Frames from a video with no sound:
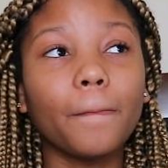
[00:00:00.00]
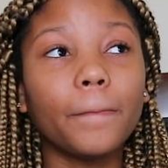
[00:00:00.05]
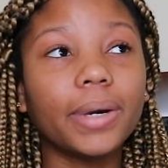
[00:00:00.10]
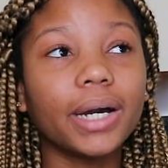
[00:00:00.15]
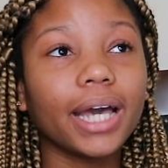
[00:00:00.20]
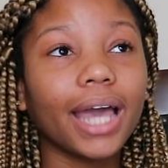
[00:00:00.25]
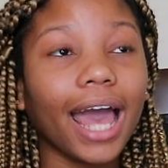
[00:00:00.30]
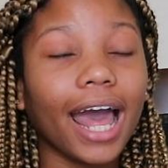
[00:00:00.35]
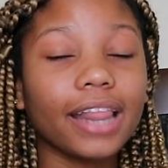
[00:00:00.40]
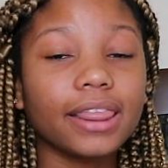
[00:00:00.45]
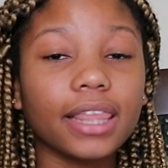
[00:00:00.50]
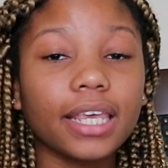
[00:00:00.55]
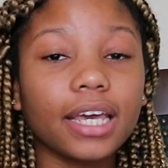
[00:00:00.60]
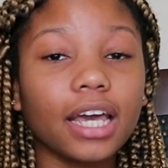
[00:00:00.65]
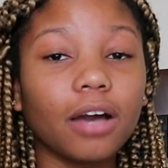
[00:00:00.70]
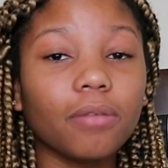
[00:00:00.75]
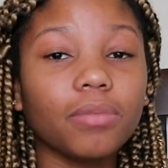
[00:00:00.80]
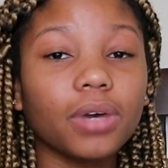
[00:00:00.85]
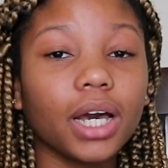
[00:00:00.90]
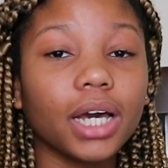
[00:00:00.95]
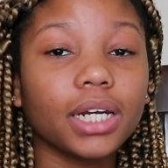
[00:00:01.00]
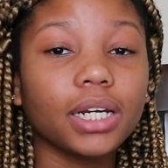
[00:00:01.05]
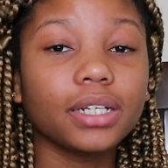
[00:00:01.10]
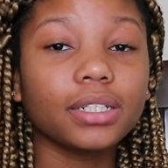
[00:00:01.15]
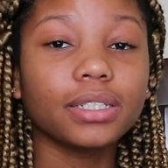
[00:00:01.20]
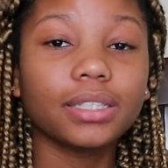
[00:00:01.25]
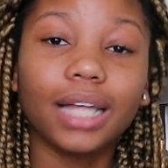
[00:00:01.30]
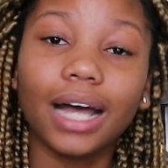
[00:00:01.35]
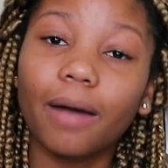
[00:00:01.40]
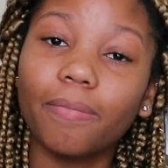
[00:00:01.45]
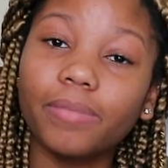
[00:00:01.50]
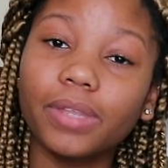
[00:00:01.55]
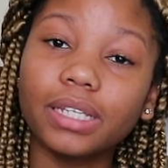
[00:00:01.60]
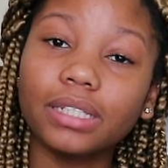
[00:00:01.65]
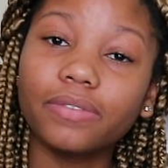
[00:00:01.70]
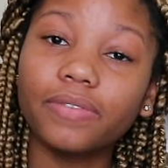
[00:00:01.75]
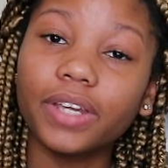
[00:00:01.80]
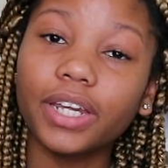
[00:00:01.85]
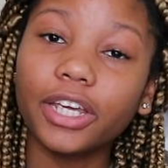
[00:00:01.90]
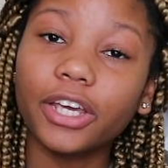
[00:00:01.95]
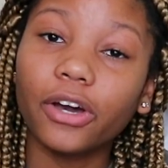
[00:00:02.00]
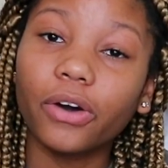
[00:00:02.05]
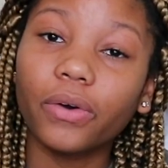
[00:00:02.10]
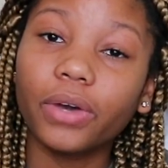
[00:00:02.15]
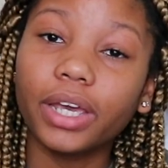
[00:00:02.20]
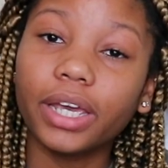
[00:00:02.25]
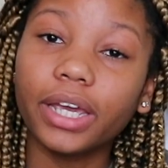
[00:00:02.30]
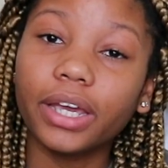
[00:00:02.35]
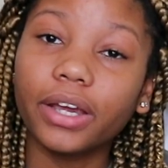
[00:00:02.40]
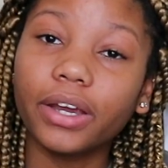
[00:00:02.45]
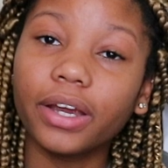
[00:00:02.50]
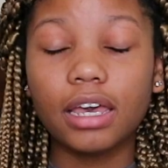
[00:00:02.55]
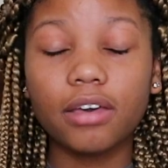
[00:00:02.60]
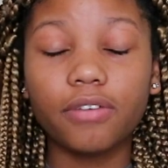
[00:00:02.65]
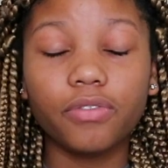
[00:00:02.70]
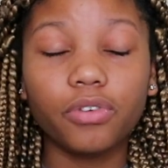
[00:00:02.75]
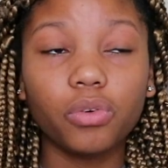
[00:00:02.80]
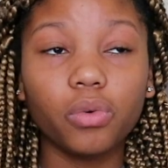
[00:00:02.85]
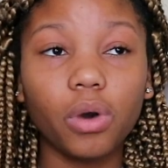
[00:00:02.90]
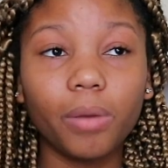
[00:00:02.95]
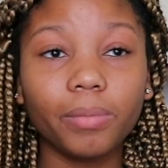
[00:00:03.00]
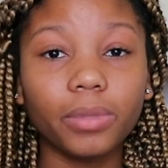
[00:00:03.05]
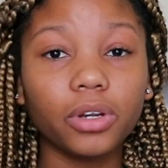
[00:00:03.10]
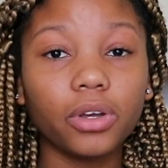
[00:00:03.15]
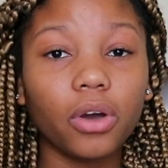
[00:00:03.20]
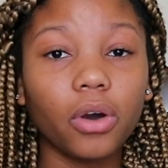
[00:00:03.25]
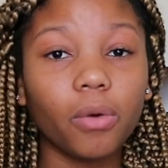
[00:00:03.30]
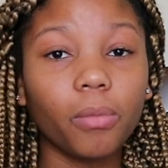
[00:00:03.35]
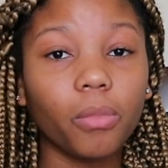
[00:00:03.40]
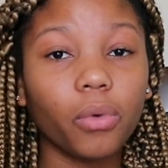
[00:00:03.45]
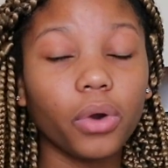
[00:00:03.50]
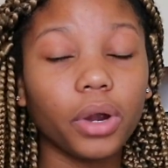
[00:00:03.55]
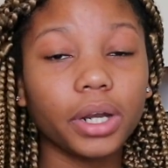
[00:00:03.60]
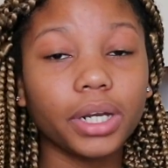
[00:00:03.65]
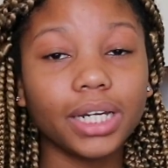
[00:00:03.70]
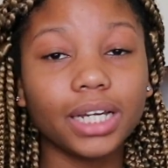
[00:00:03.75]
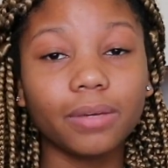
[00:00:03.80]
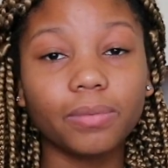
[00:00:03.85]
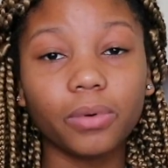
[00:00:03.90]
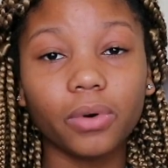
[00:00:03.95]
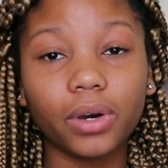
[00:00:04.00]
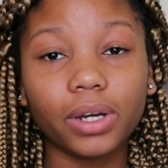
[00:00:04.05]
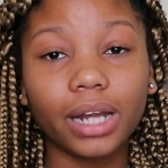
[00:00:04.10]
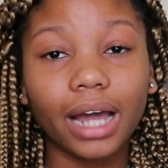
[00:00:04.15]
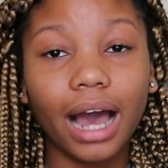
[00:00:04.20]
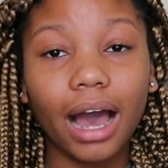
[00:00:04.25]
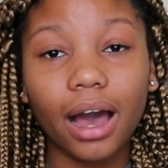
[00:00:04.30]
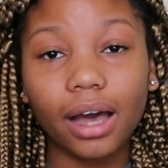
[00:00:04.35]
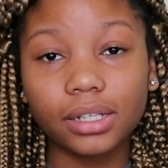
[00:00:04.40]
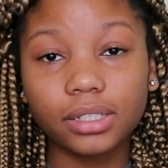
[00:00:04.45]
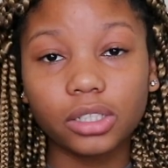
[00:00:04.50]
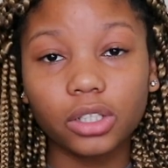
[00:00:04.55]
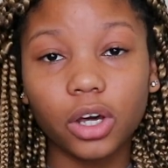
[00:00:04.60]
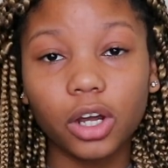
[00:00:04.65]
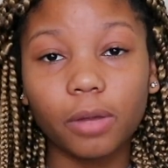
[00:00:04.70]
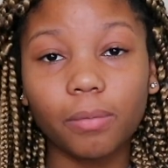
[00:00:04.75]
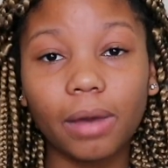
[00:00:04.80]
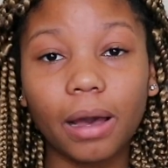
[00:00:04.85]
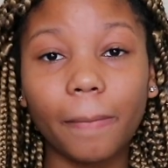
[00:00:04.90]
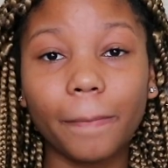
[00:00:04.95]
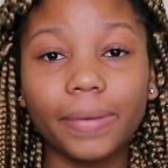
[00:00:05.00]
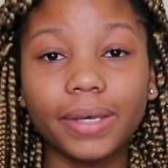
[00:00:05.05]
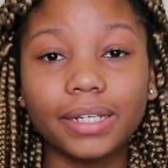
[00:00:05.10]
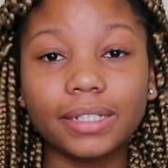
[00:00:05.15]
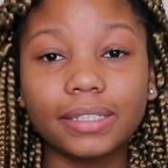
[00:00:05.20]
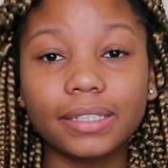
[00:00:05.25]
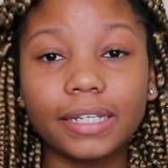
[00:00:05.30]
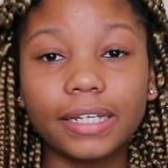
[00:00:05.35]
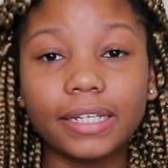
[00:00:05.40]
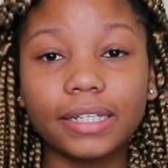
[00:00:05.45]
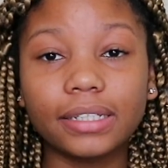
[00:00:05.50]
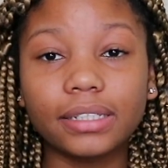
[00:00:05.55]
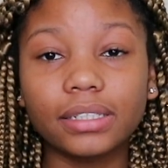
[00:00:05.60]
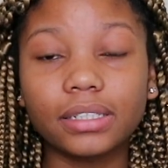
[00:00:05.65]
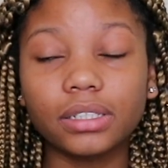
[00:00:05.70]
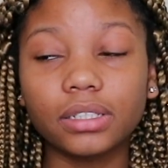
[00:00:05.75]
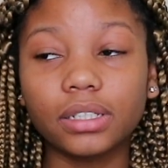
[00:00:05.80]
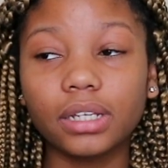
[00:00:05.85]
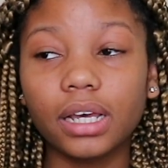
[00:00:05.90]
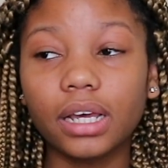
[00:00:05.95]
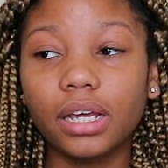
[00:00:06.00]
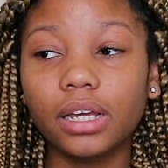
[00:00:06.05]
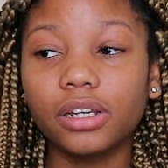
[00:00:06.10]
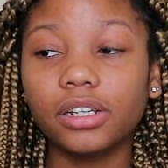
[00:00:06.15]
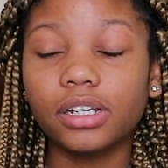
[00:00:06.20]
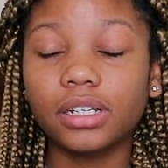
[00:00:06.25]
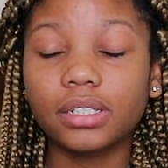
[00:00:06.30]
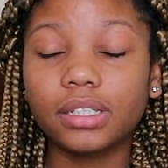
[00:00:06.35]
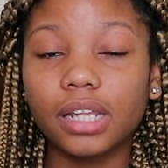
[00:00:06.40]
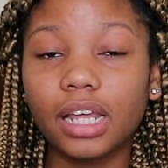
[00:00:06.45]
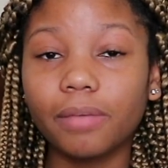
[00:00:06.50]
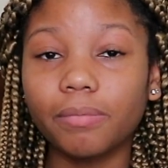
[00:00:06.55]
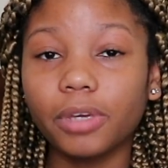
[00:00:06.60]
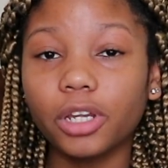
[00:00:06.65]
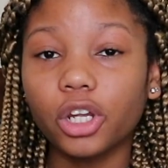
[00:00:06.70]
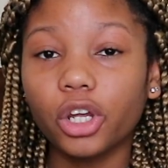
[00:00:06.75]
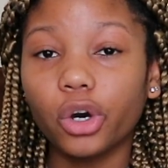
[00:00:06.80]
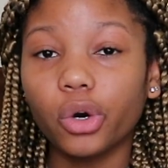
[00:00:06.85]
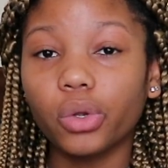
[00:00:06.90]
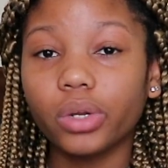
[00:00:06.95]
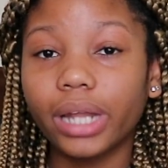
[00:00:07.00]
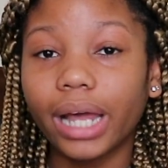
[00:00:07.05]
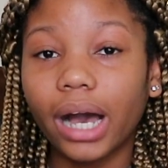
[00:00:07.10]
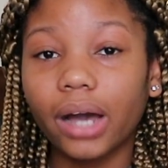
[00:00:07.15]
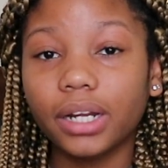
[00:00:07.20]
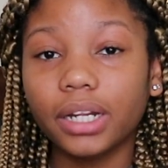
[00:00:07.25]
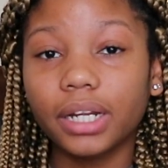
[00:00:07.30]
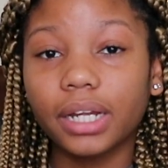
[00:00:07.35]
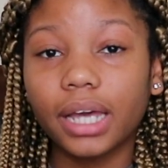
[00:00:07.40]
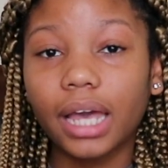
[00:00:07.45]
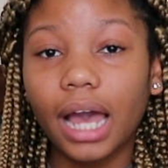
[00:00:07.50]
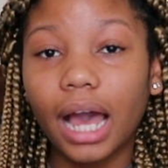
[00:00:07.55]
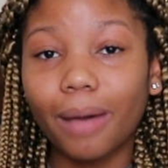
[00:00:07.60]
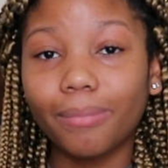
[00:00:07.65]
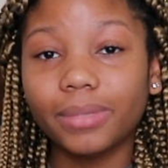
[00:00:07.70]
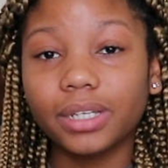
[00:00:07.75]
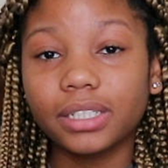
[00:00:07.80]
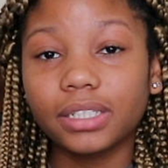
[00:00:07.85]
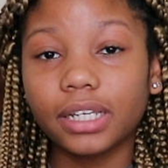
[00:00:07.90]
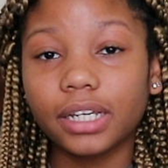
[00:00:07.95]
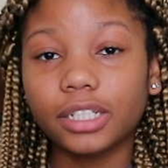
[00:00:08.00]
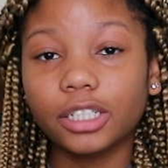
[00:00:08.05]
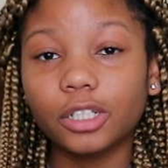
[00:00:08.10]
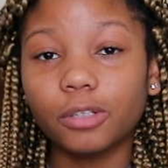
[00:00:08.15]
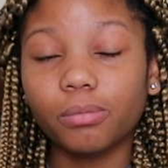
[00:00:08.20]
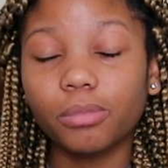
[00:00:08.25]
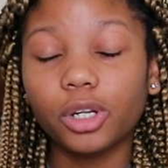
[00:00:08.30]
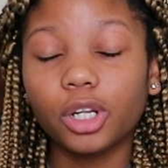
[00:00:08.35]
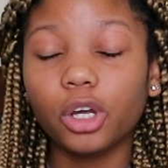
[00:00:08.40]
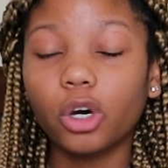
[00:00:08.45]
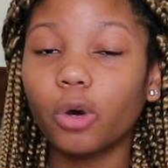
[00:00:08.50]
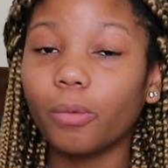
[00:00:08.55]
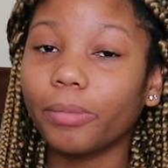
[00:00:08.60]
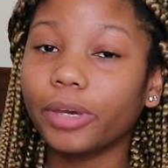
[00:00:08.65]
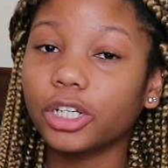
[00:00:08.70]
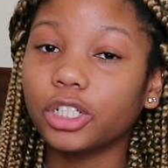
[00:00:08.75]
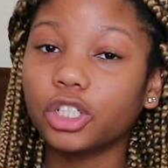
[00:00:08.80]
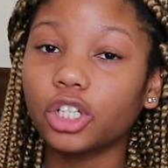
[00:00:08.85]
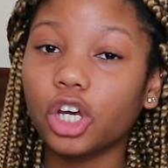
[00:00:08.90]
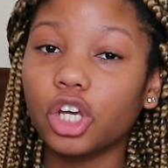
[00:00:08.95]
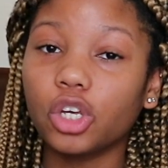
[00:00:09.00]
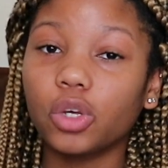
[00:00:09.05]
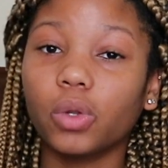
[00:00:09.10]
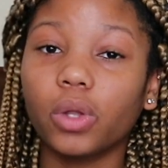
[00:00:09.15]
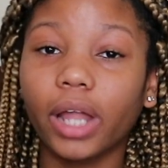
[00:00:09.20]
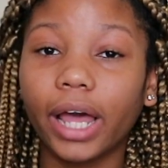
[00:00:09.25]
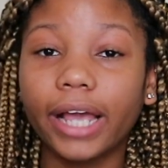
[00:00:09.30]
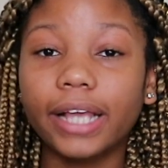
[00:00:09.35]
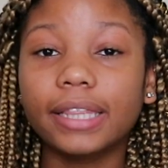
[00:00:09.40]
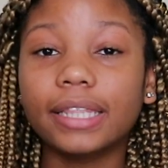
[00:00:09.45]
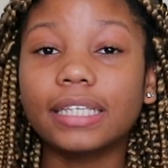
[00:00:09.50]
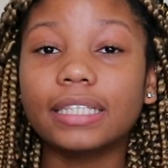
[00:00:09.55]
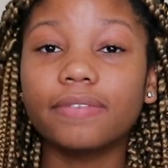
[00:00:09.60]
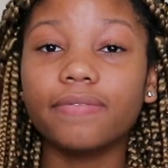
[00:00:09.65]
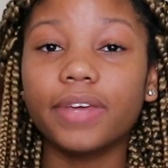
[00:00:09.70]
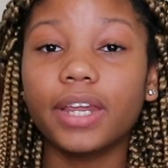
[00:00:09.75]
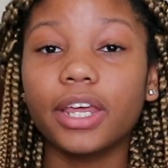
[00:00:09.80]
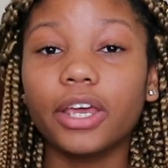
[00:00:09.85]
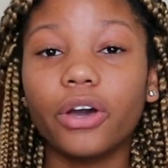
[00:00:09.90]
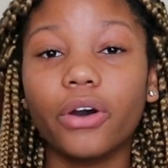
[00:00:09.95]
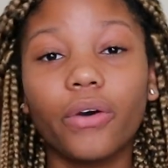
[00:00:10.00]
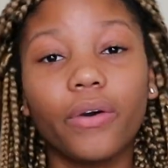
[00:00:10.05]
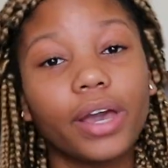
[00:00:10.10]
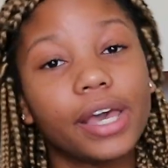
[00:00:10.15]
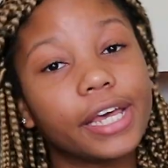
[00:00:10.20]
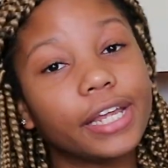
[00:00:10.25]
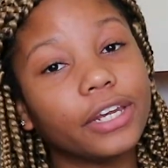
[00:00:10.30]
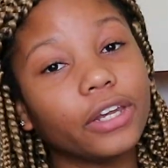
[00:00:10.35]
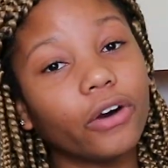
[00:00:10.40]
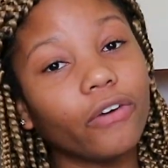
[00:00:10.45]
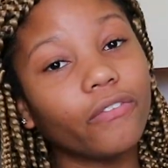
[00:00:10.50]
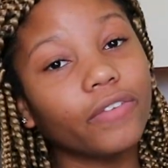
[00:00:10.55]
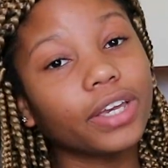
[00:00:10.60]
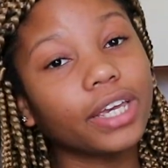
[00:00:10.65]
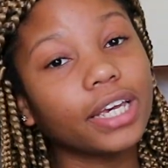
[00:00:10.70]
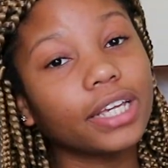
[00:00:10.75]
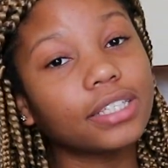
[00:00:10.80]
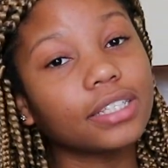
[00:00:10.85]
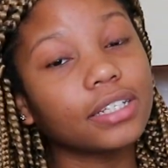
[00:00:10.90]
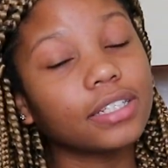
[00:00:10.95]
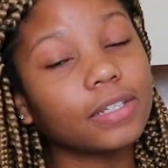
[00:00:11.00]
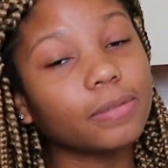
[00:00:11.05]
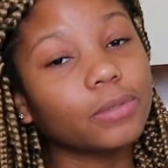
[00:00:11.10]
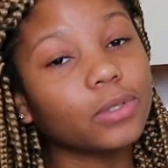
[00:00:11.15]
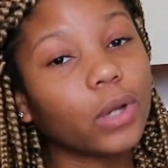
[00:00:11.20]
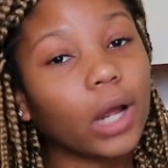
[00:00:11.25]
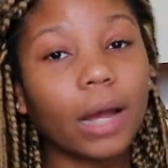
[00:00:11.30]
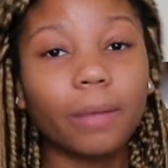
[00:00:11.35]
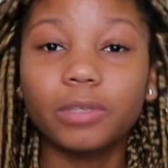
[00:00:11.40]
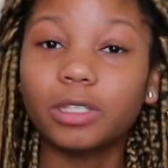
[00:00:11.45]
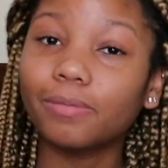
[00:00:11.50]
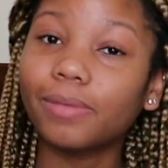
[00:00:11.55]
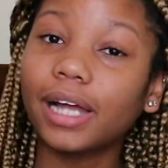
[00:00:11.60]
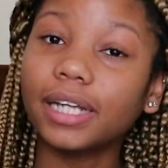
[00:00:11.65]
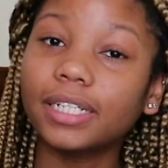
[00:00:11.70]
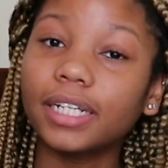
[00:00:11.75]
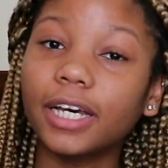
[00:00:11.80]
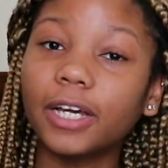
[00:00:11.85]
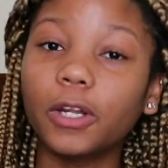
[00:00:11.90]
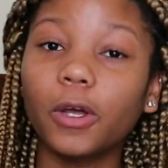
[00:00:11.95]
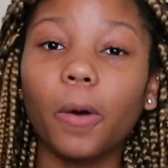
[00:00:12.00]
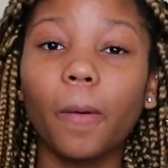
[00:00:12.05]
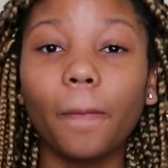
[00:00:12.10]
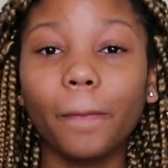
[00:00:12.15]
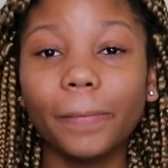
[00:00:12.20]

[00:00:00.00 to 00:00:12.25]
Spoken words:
But I think I'm gonna stop this video here. If you want me to go more in depth on how I started my business, just let me know down in the comment section below. Make sure you like this video and don't forget to subscribe to my channel.